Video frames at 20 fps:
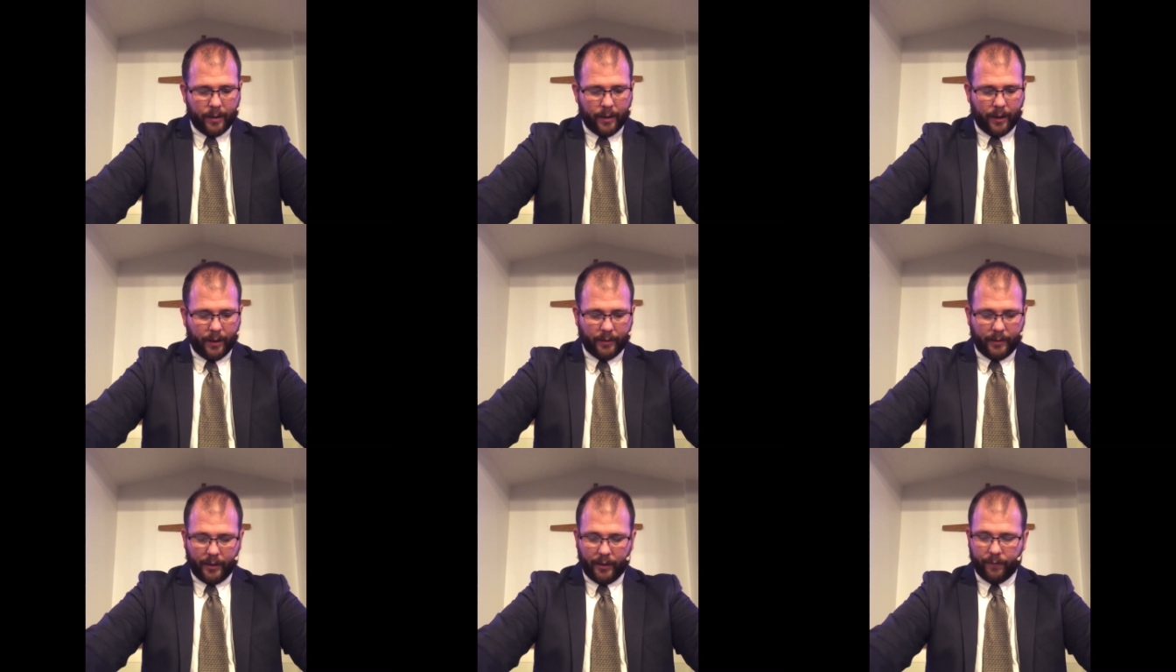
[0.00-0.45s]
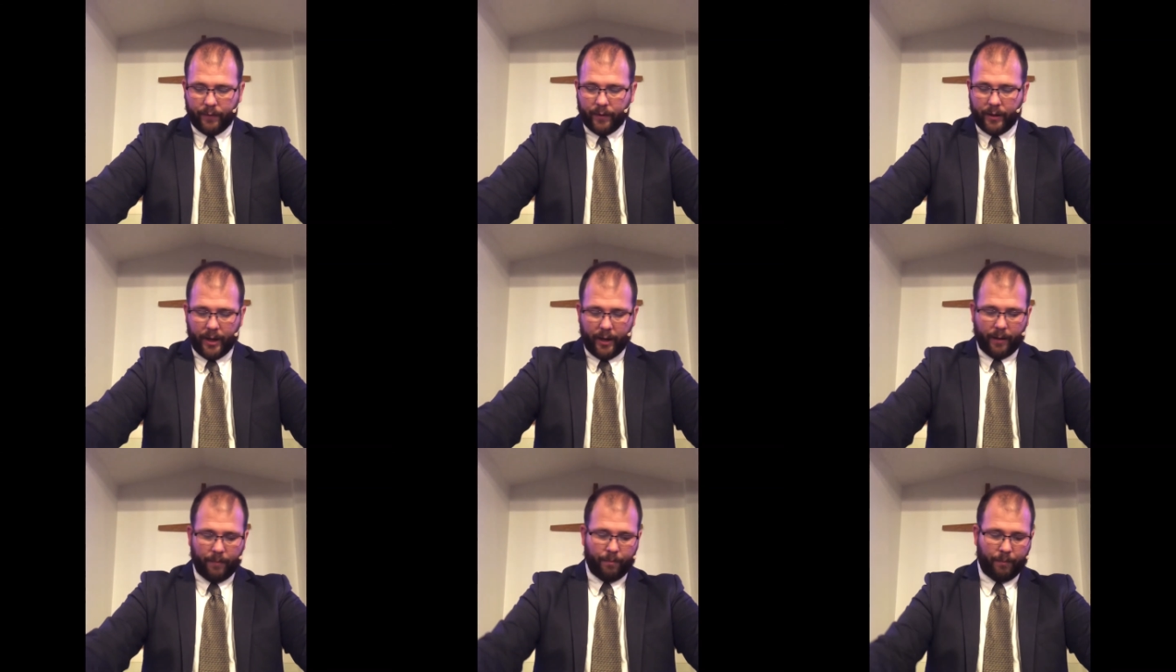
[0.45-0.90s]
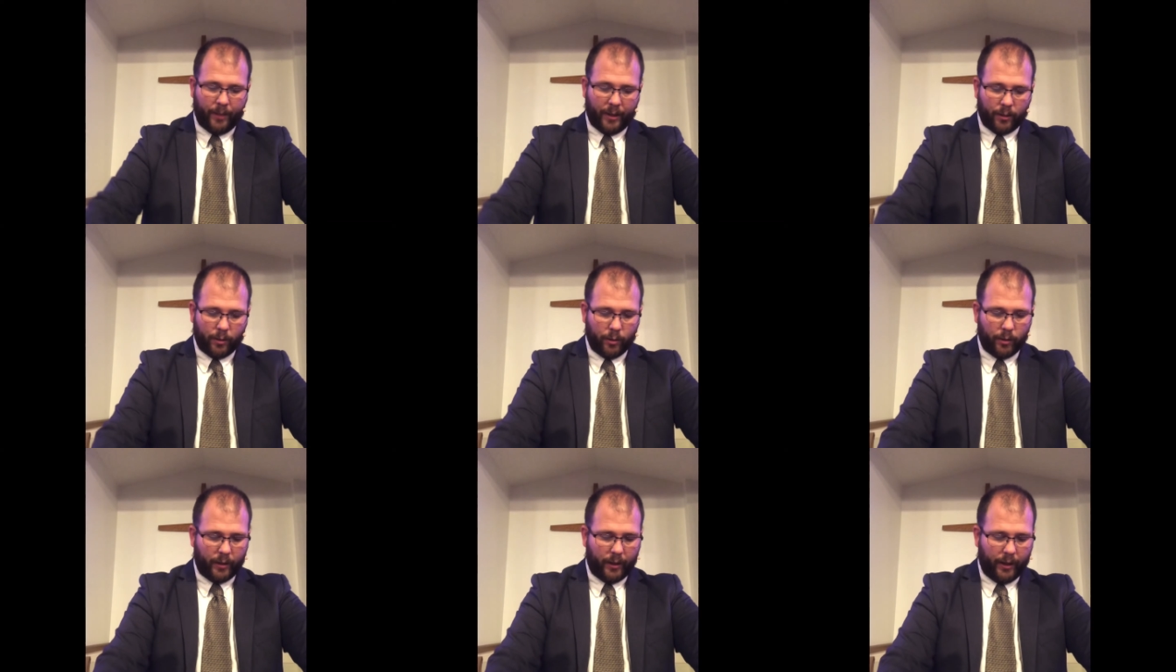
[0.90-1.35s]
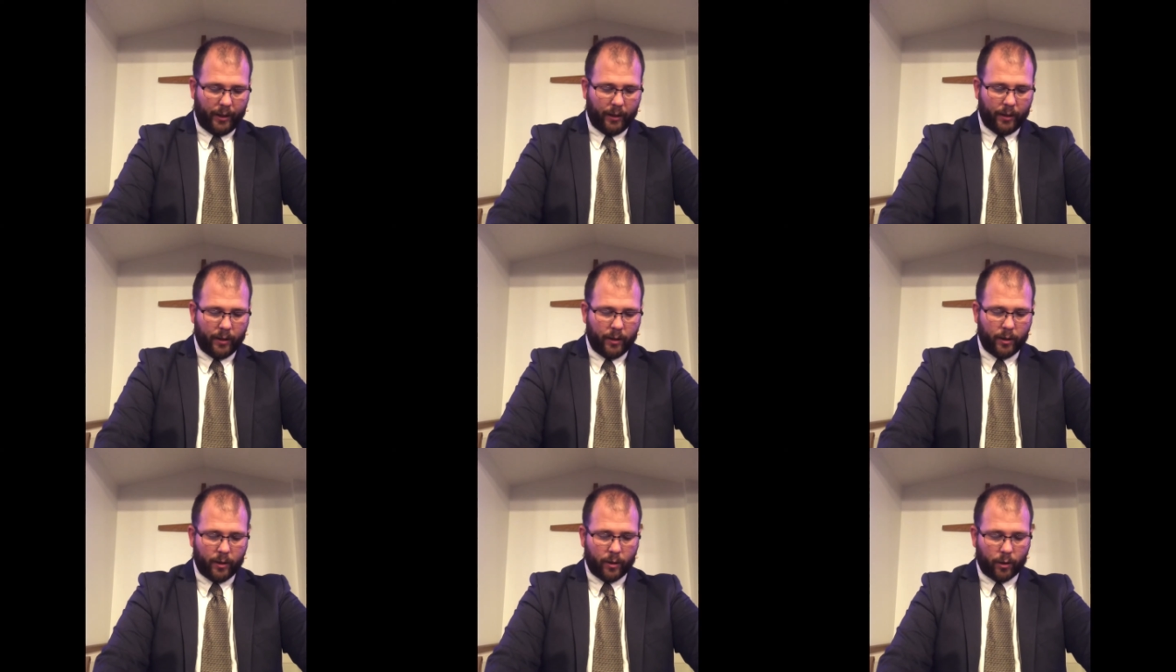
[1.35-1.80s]
and even a merely
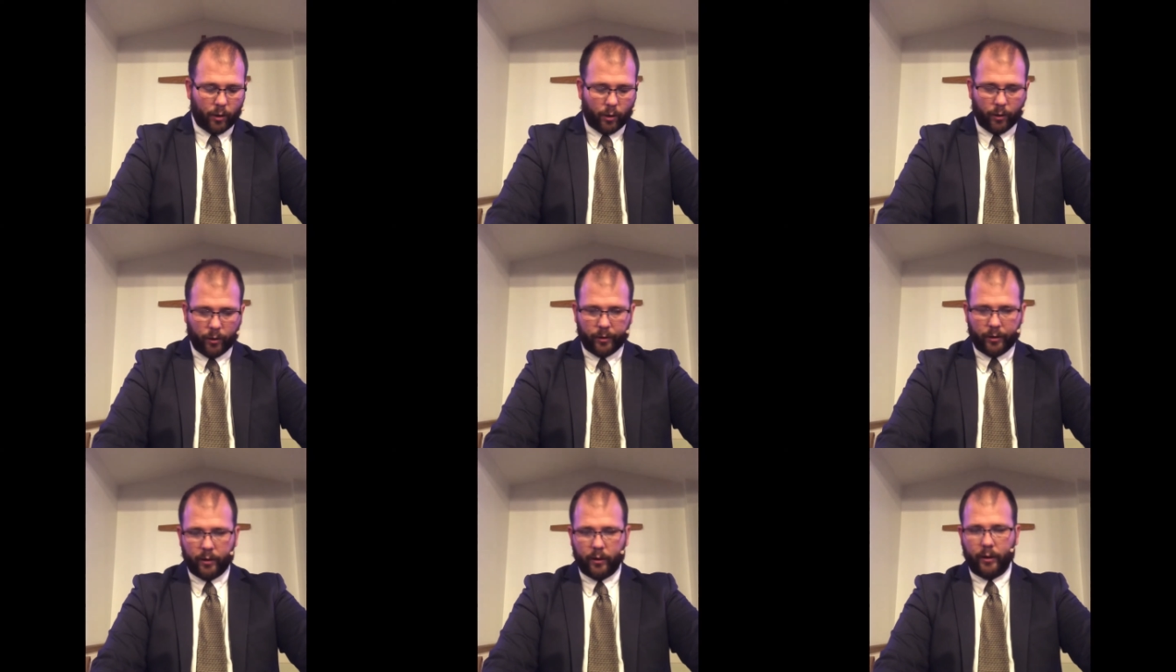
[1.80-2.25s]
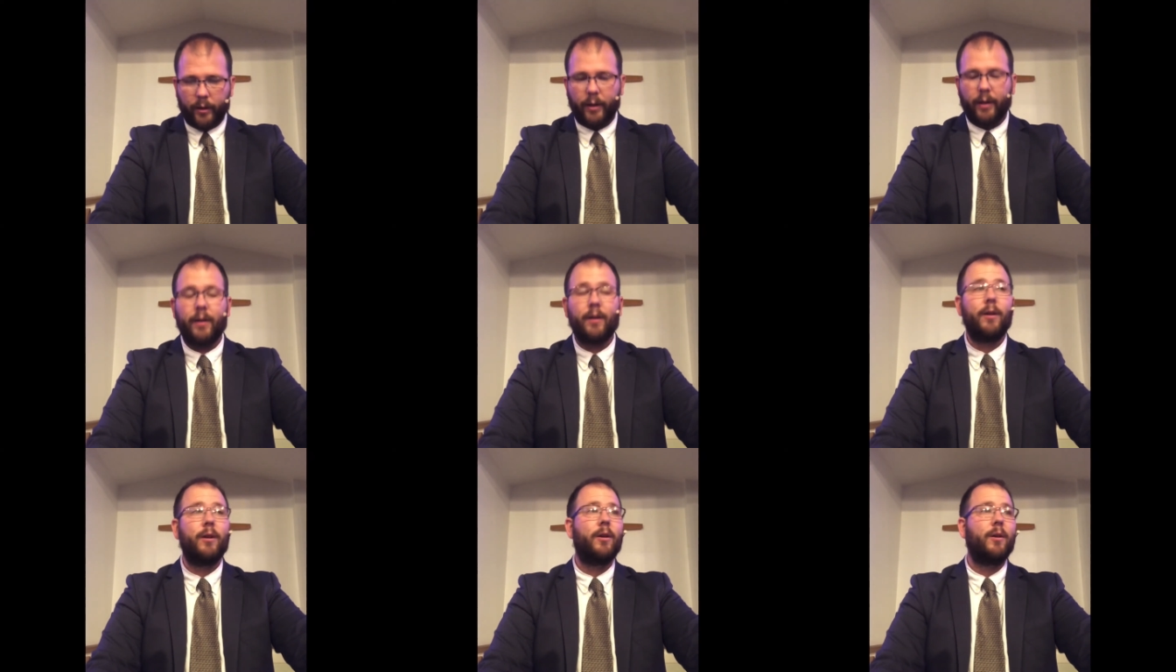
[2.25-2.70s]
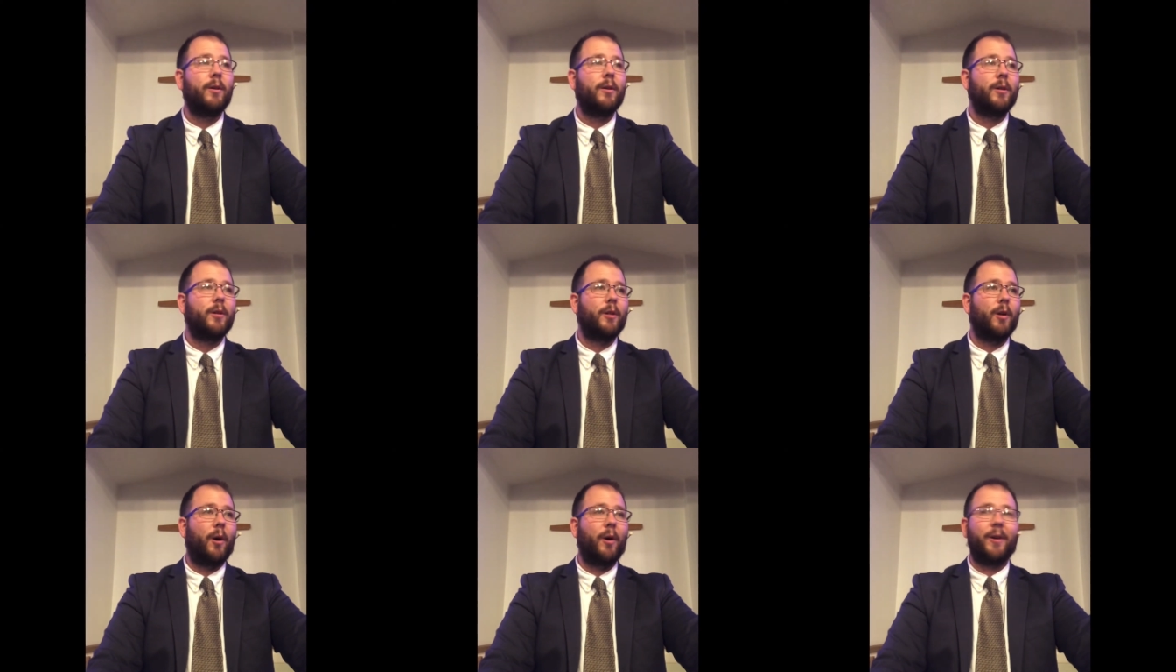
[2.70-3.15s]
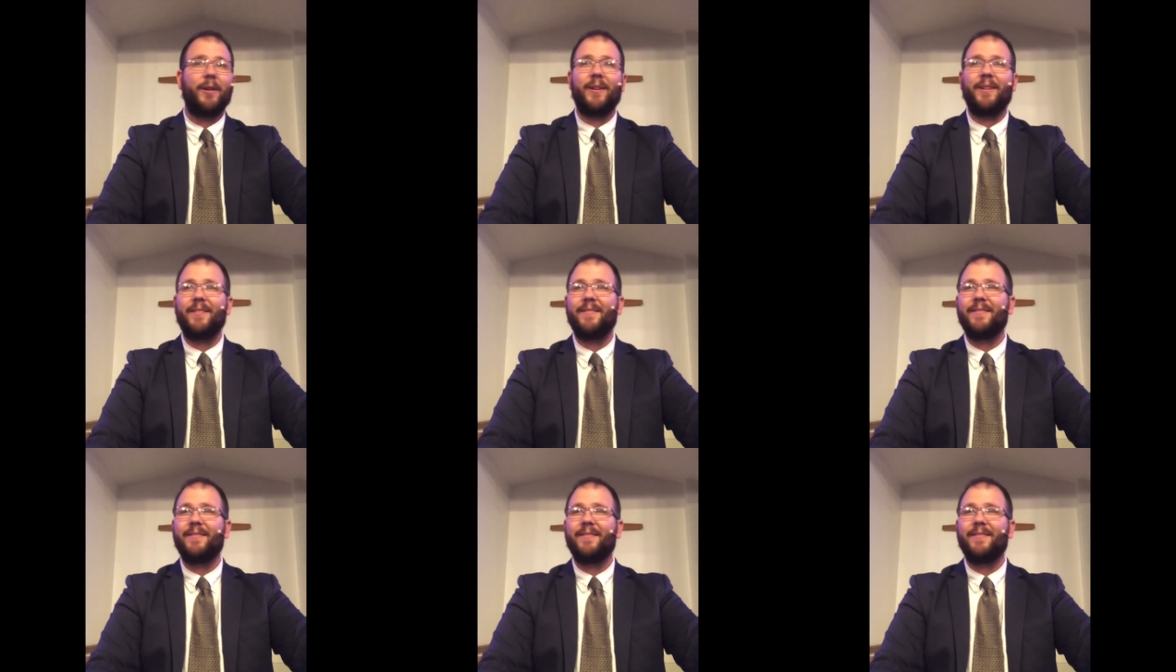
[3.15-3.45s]
earthly garden.